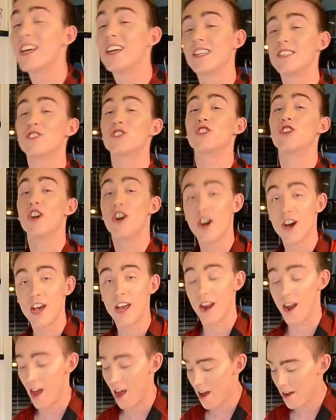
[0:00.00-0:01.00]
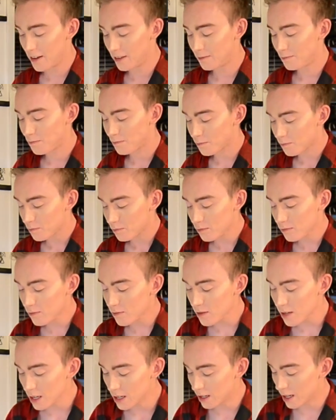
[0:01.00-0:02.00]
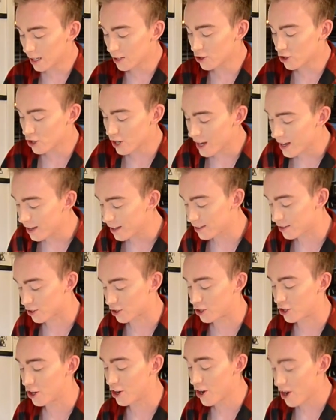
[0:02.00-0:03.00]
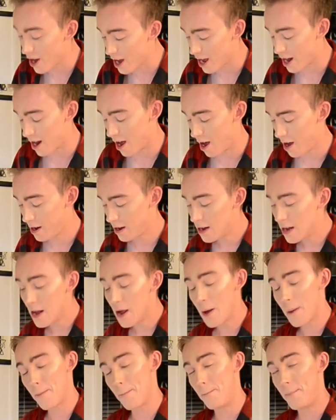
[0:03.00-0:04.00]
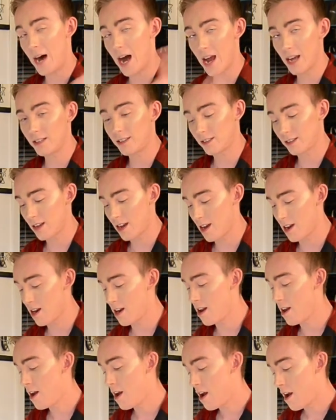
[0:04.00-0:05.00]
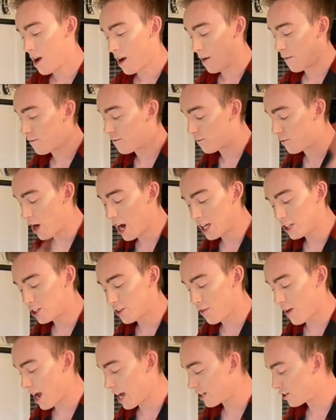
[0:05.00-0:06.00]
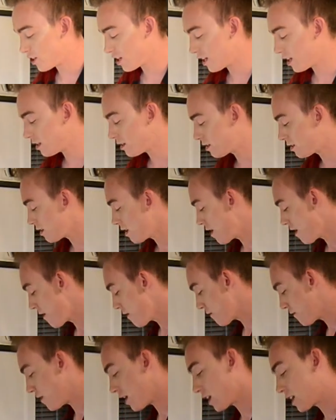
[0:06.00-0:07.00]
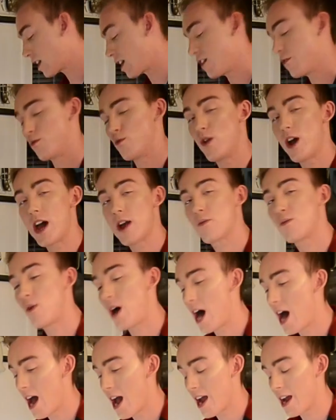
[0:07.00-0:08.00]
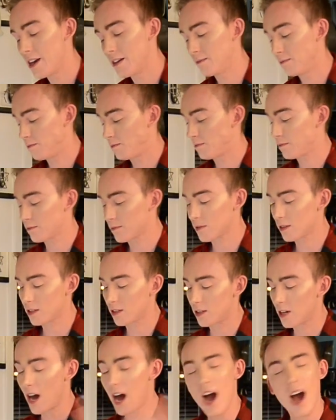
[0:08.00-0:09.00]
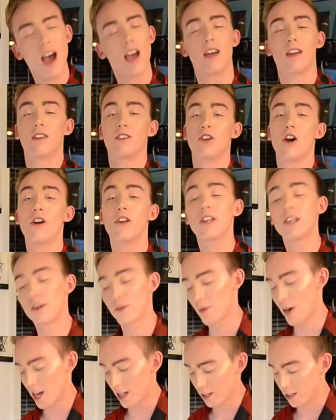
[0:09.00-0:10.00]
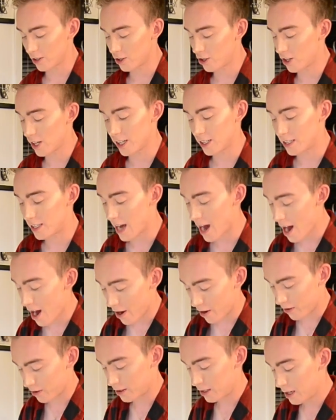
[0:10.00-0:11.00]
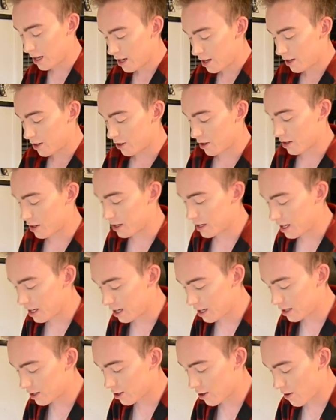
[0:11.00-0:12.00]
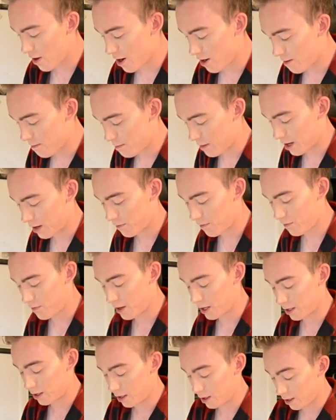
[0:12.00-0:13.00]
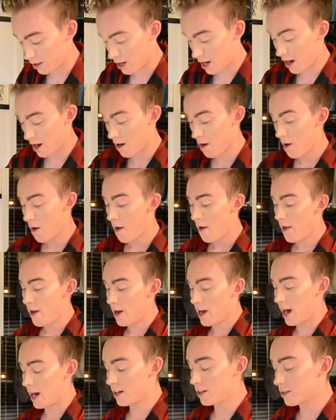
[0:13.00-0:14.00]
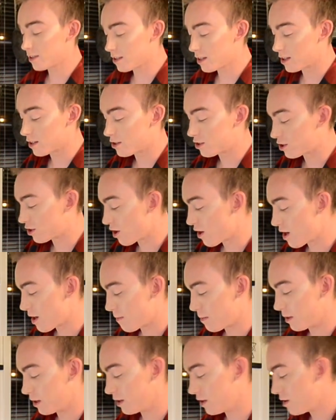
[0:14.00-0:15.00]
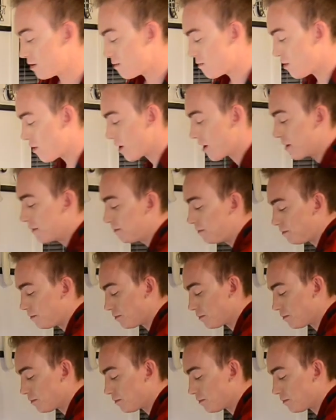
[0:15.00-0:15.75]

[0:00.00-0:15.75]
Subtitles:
is good. That shit is good. Bison, fresh veggies, fucking red wine. God, y'all need to write this shit down. Y'all need to, oh my fucking god. I just need to stir it up a little more.